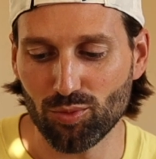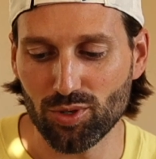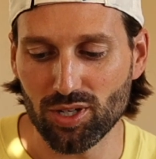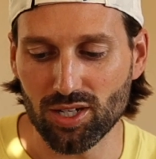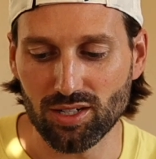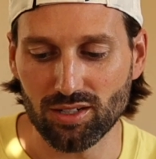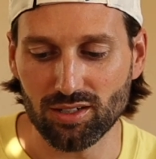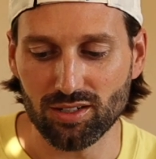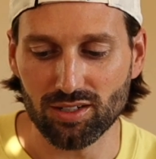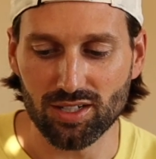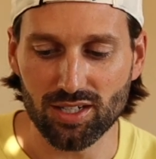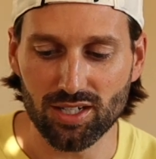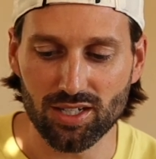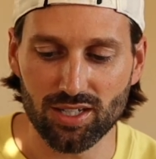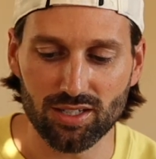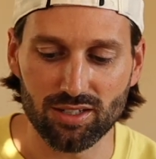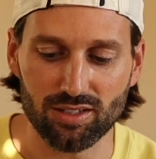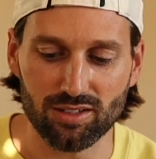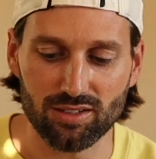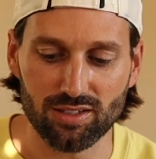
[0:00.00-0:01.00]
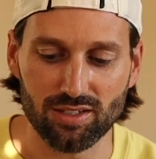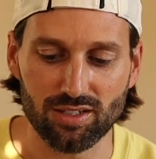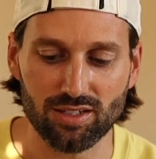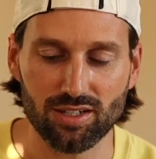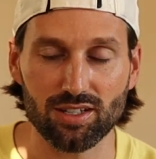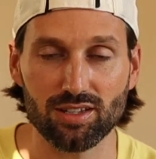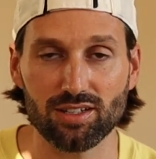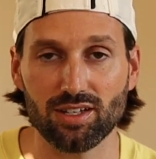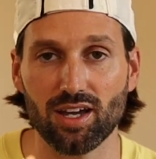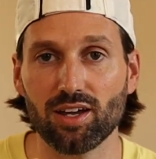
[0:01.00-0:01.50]
in
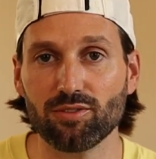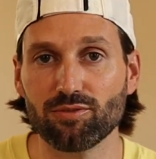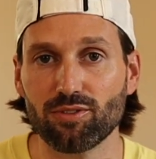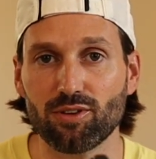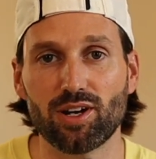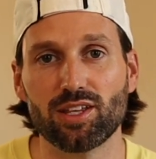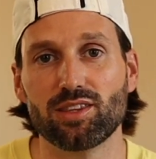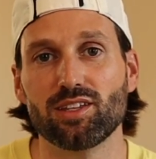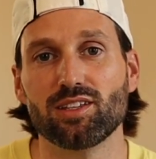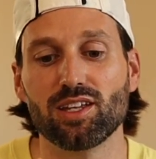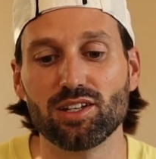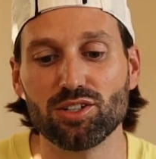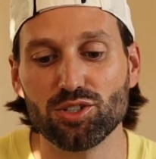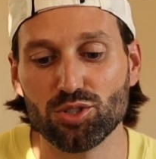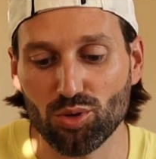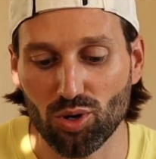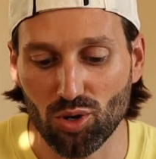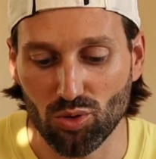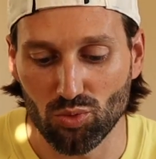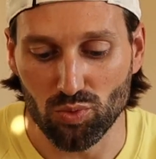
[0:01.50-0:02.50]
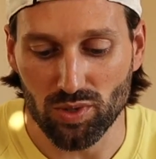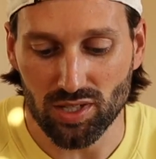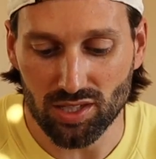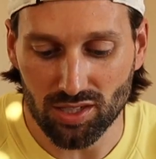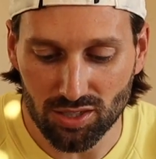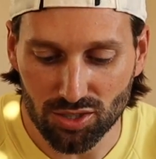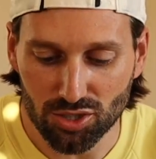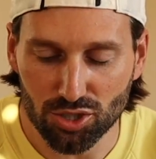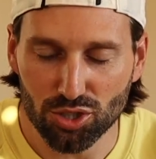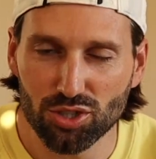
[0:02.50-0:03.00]
the iPhone, I think they do a
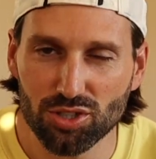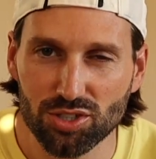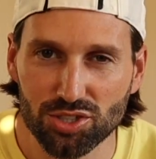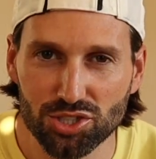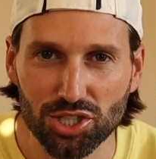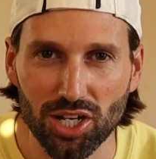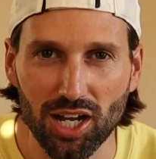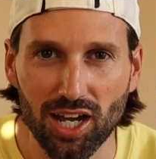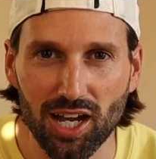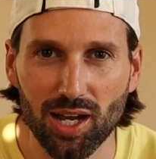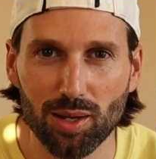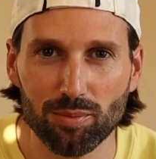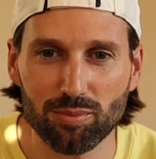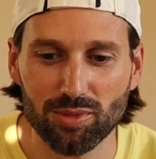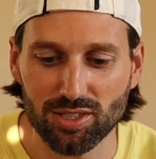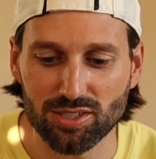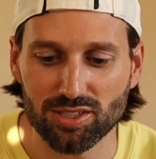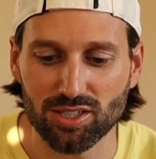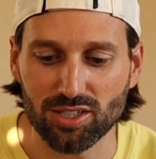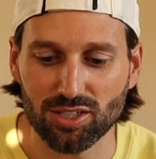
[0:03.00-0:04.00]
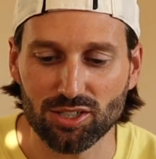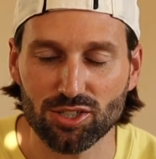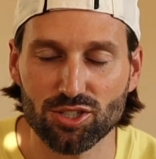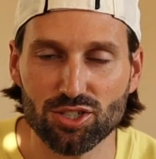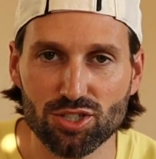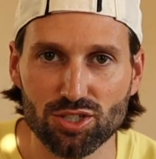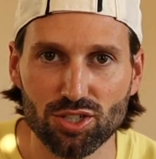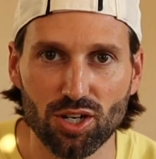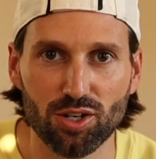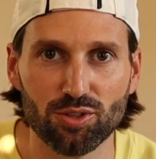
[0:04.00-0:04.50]
really good job. It's like a
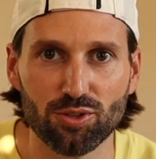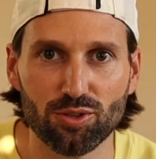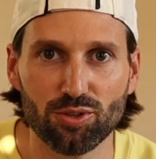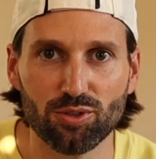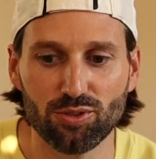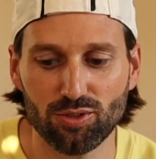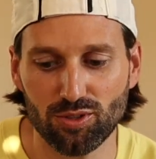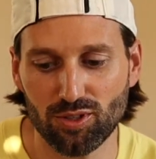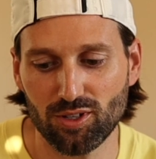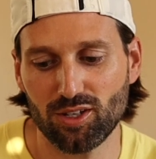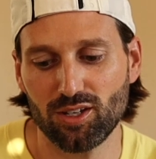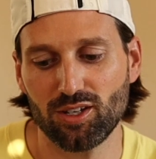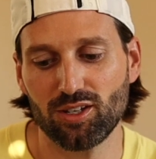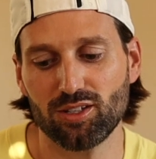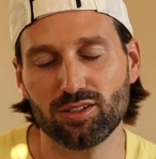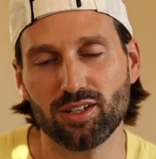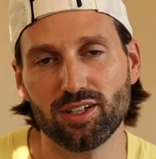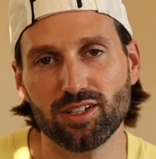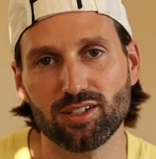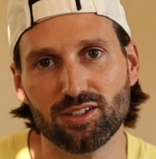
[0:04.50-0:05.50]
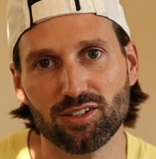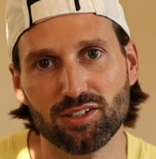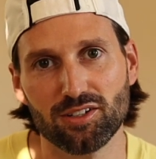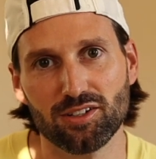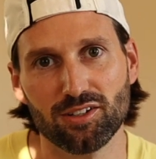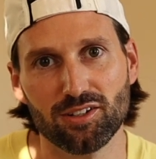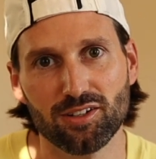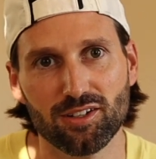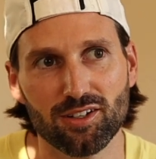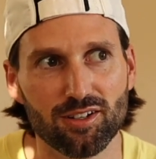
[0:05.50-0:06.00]
subtle, like,
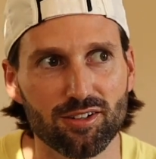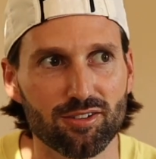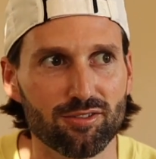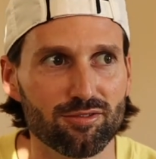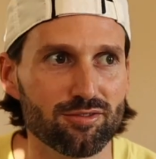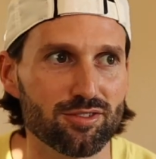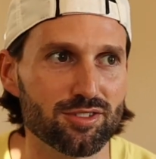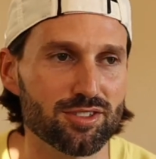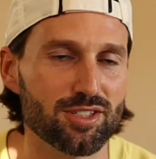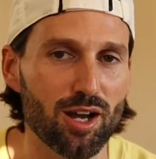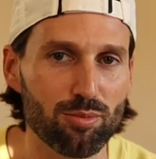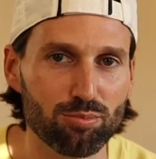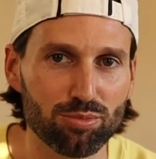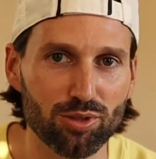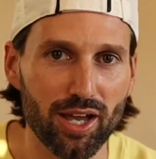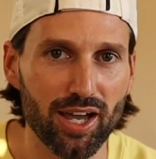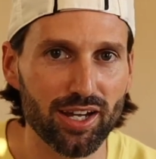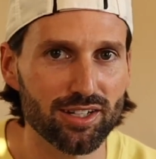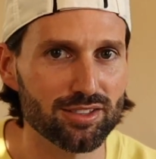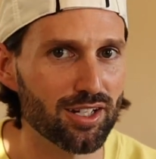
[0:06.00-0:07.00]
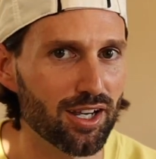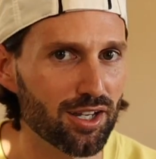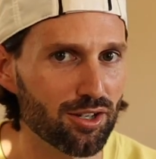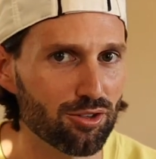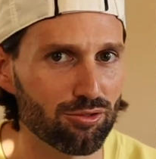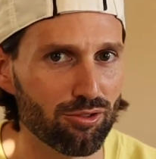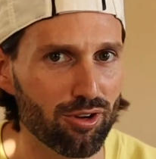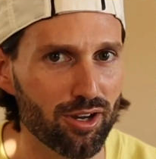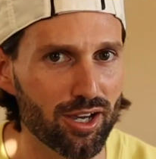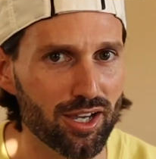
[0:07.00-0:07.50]
it's not black, not
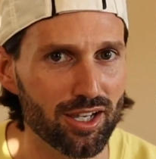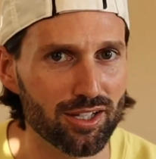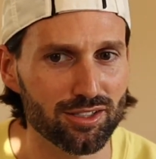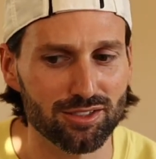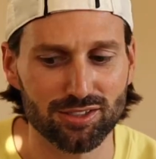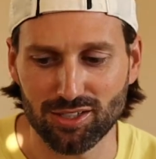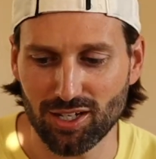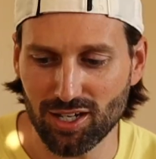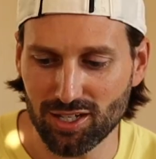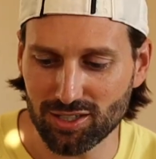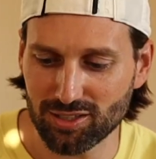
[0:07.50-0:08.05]
gray, it's